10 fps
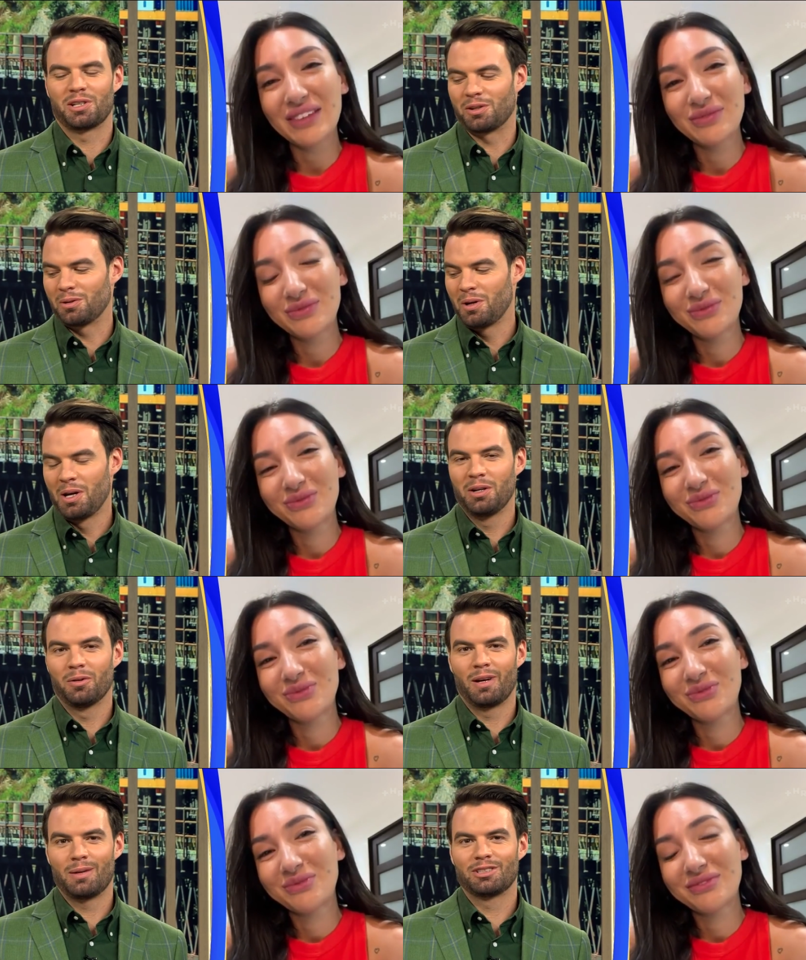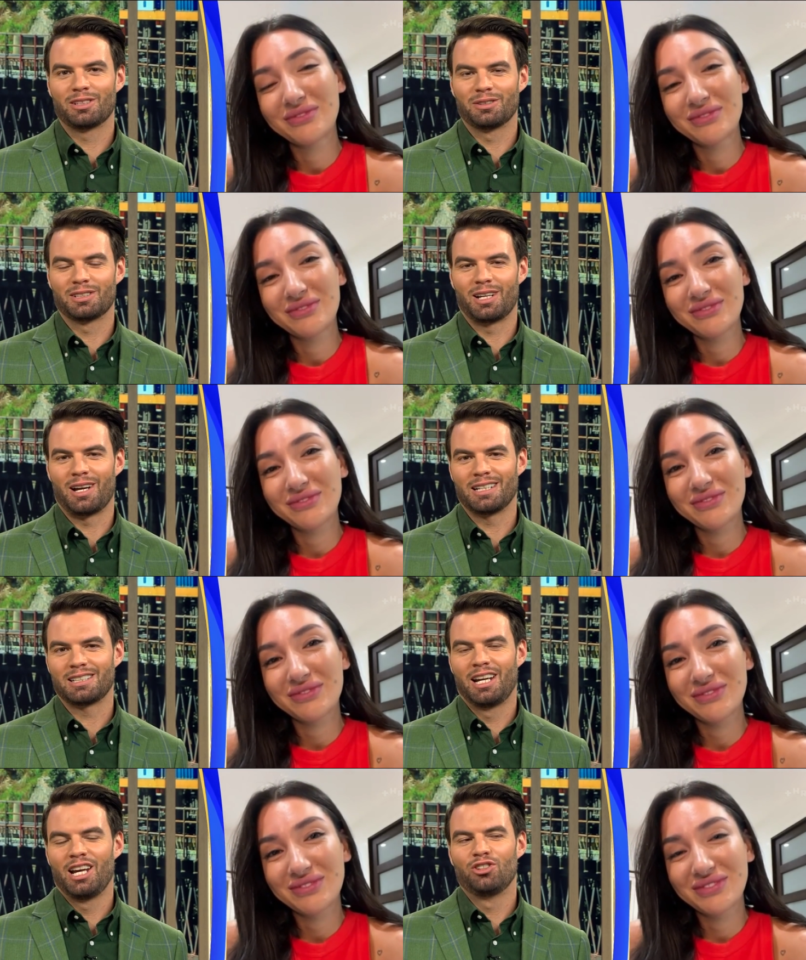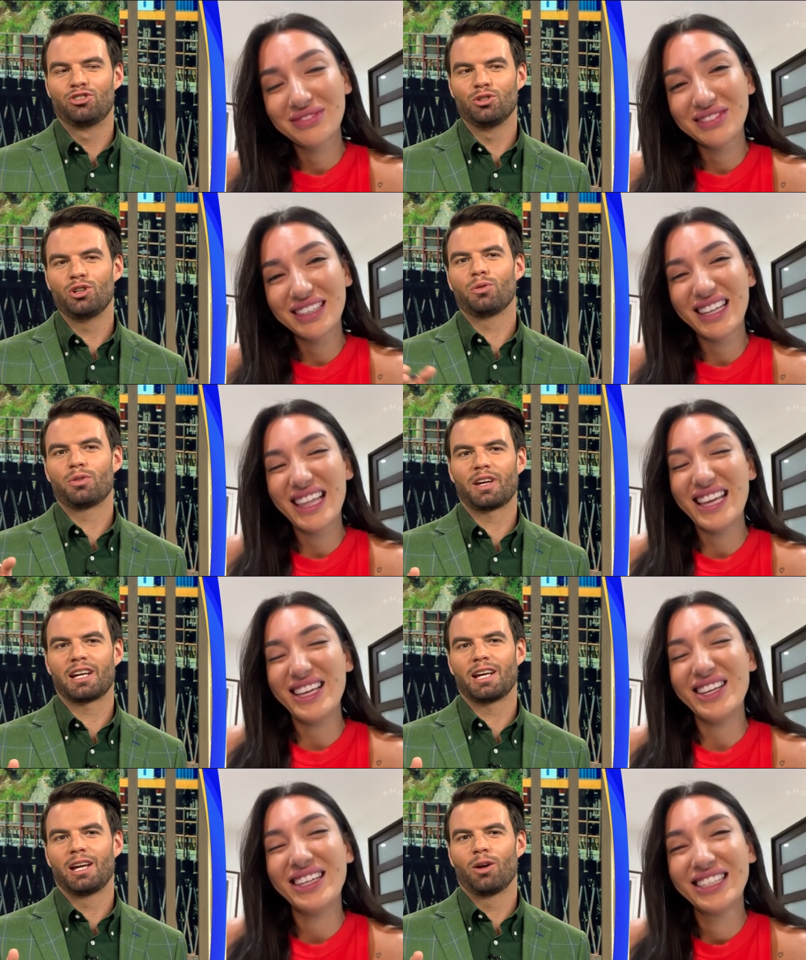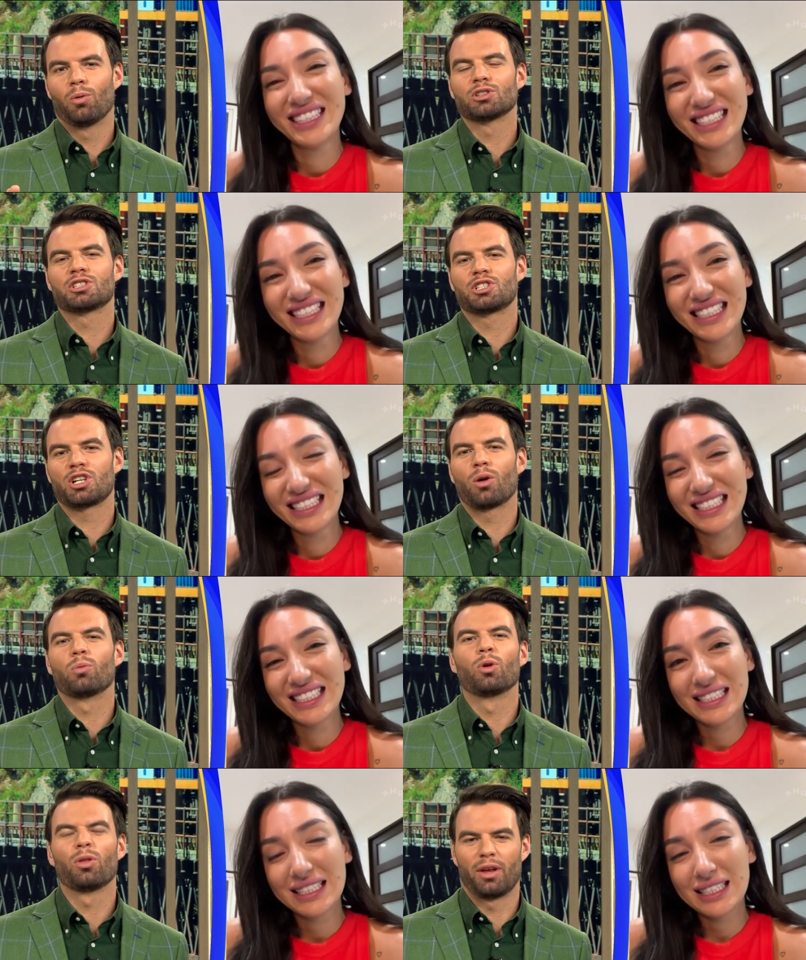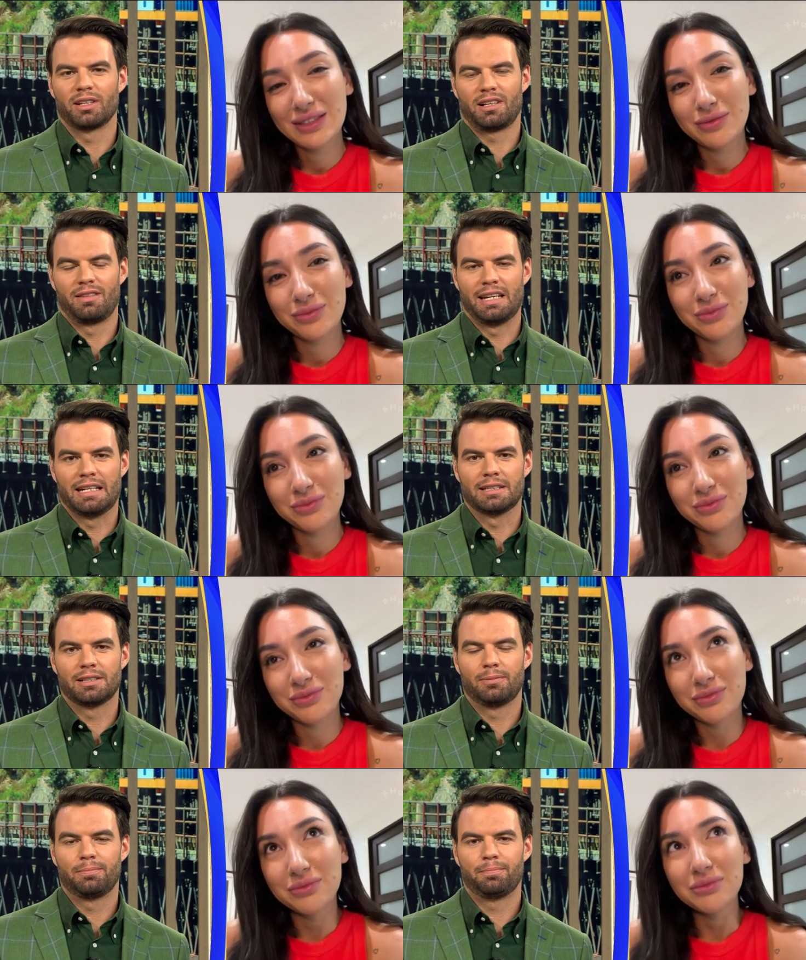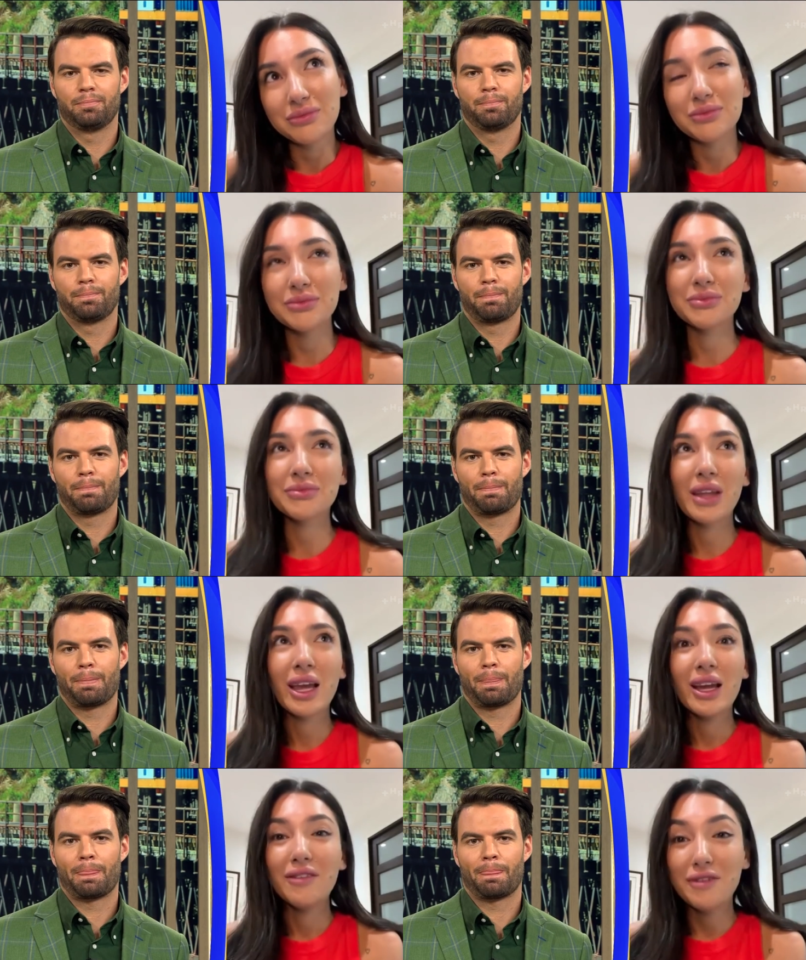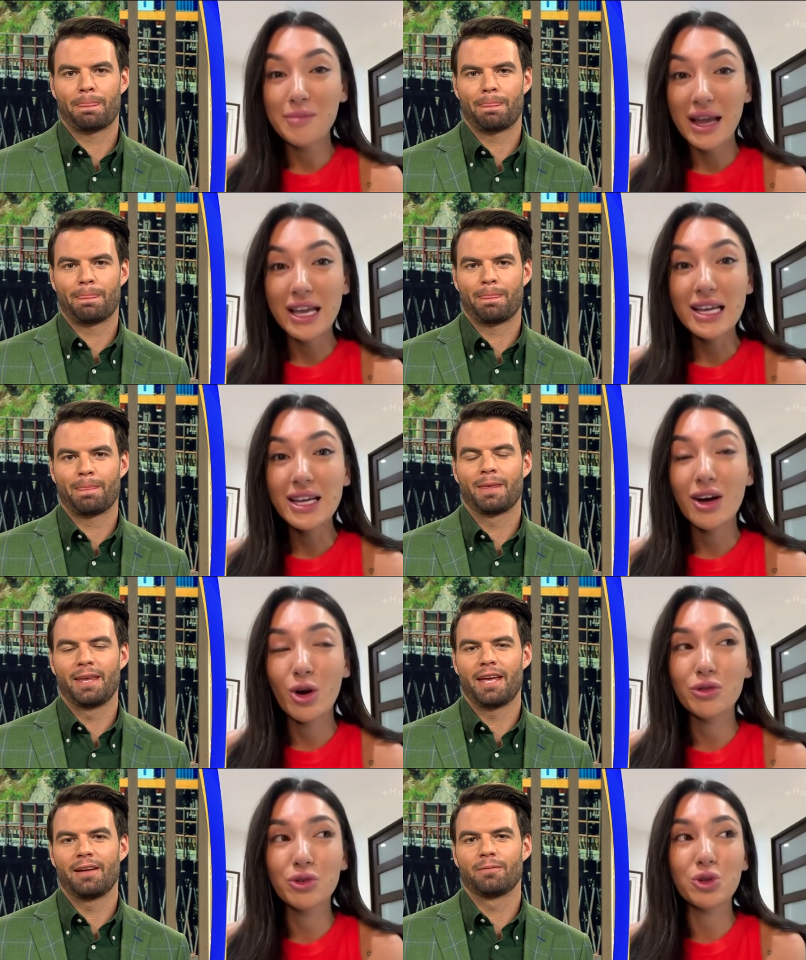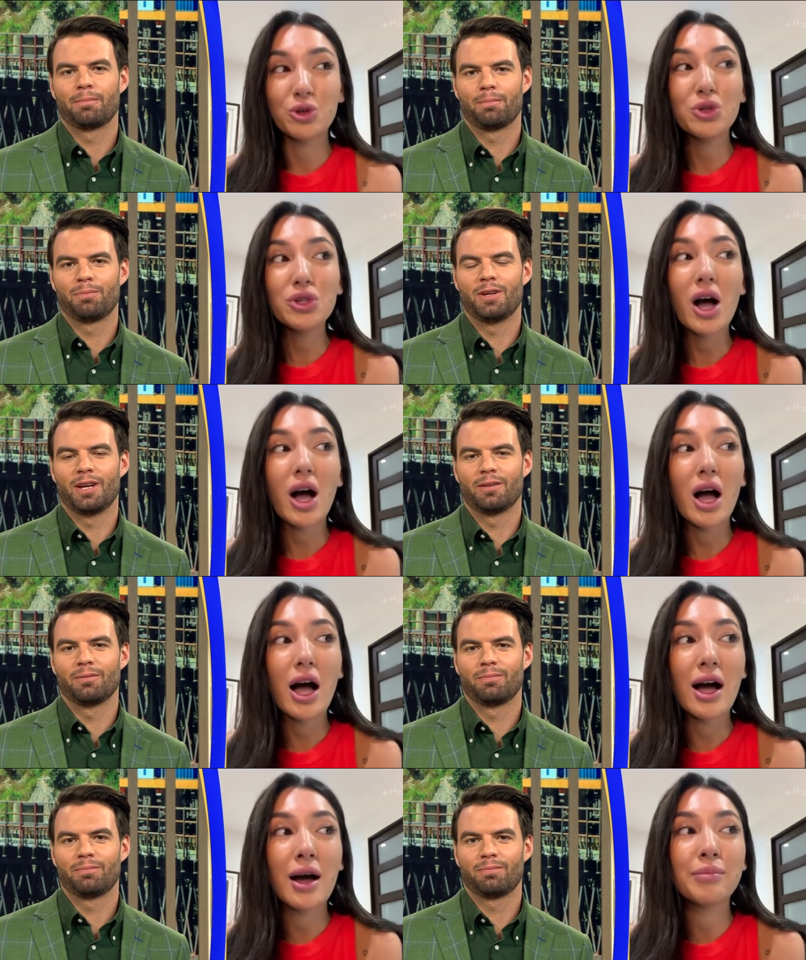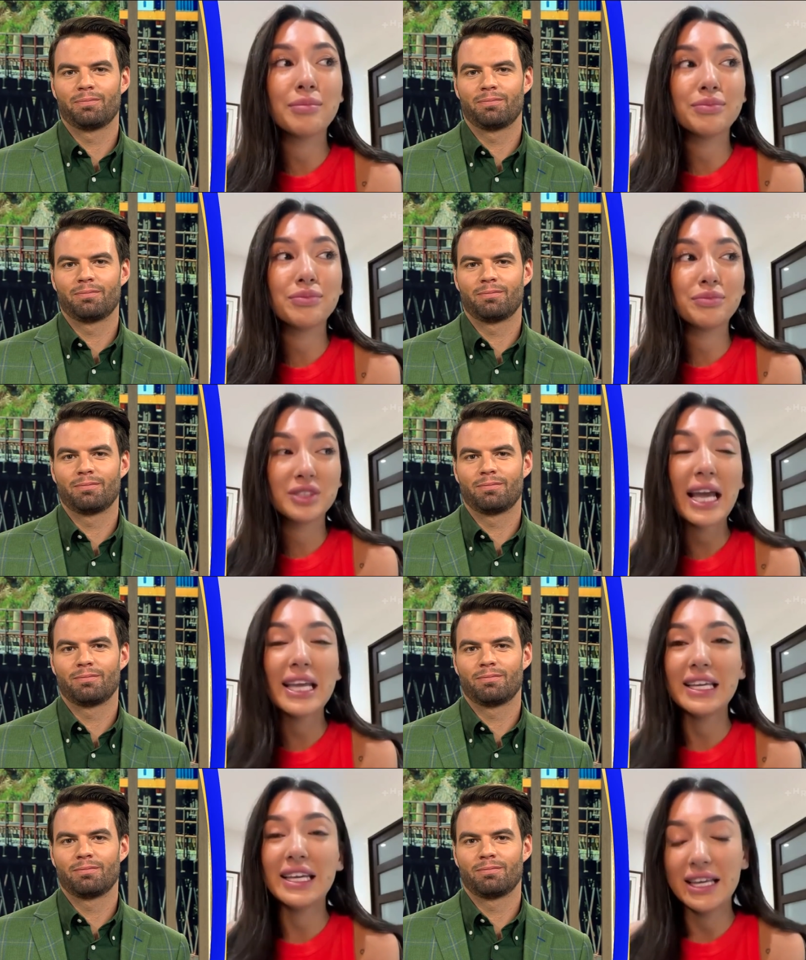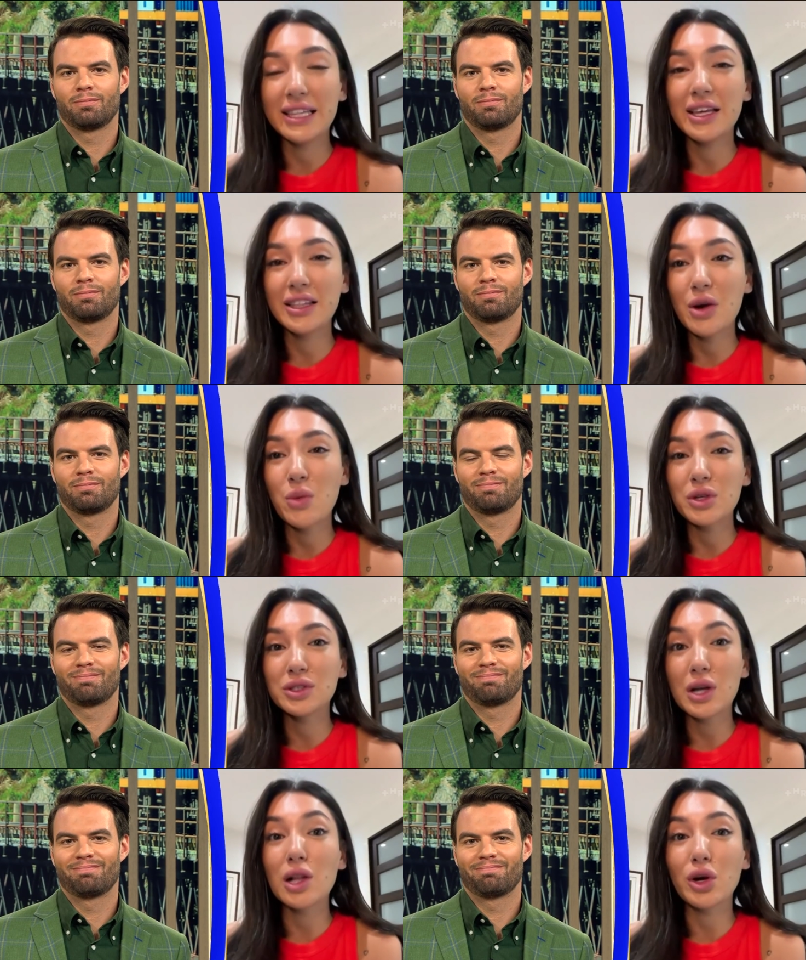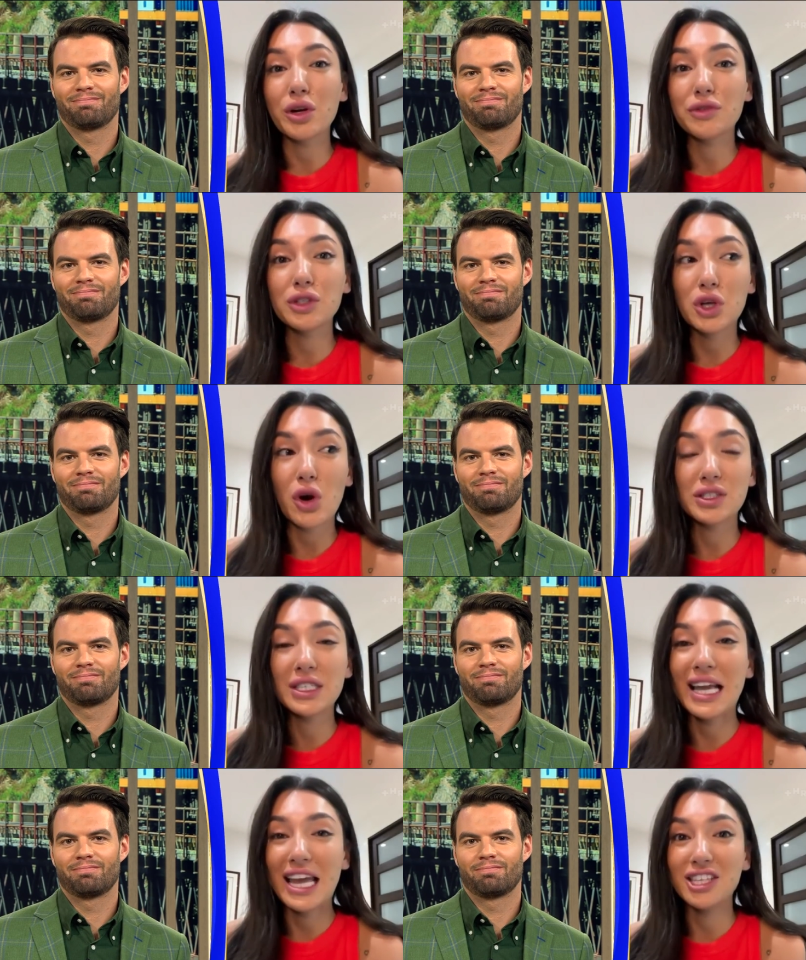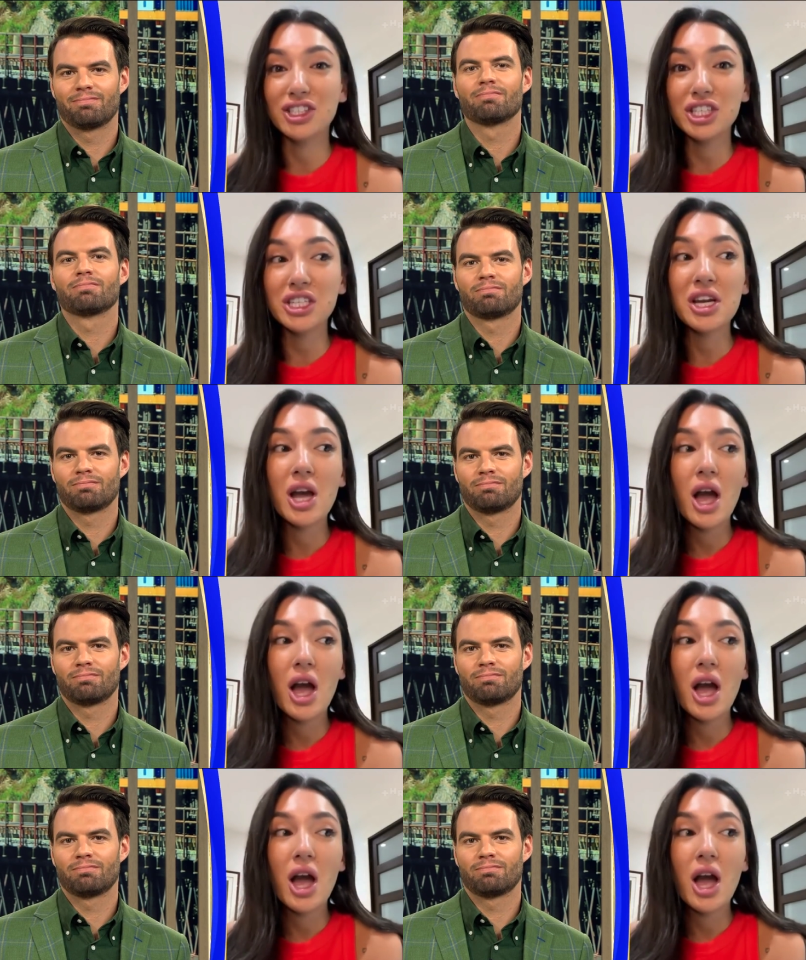Speaker 1: you you're an absolute delight do you oh, think you. was the show worth it in the end
Speaker 2: for me overall yeah, yeah. Um, taking in that there was a lot of toxic energy.